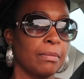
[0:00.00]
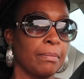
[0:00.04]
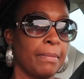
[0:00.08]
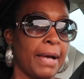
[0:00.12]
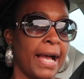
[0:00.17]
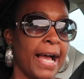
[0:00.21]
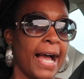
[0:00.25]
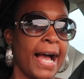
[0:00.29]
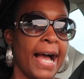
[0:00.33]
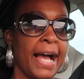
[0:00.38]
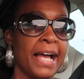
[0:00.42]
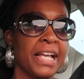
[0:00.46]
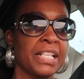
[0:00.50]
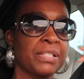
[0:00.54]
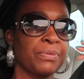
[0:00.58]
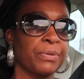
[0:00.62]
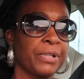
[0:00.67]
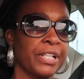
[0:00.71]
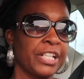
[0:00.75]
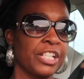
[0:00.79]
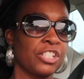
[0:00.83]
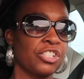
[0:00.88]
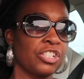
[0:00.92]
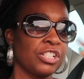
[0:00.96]
my eyes
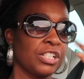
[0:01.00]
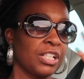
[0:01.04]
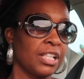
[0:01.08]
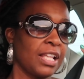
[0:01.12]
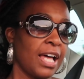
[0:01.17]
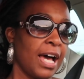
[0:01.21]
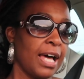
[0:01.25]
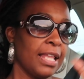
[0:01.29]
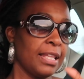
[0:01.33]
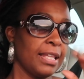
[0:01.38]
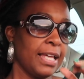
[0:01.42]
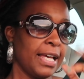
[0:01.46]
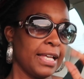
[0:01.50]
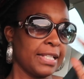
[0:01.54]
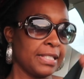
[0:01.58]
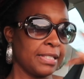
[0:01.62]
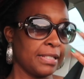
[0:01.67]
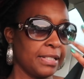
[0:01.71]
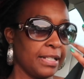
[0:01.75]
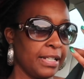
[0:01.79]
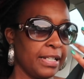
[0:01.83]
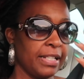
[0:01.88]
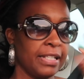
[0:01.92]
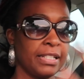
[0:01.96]
were itching a lot
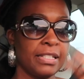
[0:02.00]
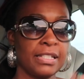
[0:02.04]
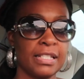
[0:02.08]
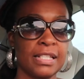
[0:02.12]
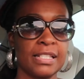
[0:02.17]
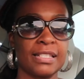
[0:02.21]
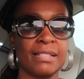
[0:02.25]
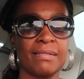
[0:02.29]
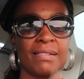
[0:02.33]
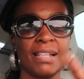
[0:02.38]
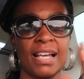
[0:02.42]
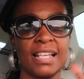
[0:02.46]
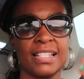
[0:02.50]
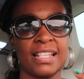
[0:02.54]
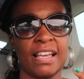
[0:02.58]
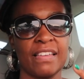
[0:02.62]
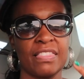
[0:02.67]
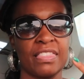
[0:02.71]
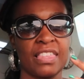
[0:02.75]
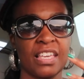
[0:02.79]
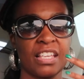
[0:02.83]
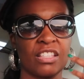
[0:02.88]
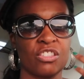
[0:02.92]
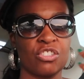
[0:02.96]
last night, and sometimes I
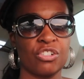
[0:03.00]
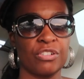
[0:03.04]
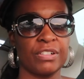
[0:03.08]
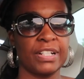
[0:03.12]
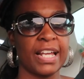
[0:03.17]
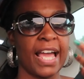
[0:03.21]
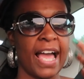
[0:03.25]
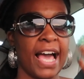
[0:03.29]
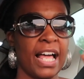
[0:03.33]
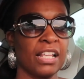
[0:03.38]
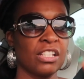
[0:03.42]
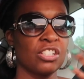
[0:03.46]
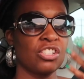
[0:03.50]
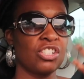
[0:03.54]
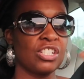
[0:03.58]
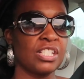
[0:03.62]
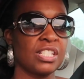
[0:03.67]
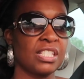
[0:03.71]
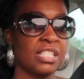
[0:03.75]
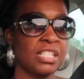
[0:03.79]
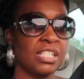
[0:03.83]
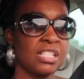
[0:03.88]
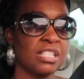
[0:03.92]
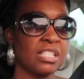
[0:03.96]
think during allergy
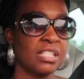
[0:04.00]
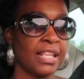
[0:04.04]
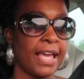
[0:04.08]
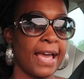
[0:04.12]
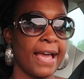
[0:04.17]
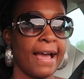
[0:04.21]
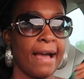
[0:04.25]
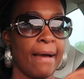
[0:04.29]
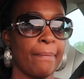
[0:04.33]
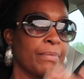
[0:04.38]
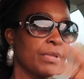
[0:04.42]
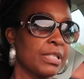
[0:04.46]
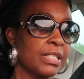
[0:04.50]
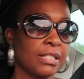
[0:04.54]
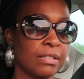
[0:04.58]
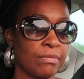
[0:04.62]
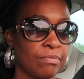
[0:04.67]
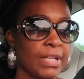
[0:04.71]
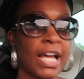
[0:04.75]
season that happens.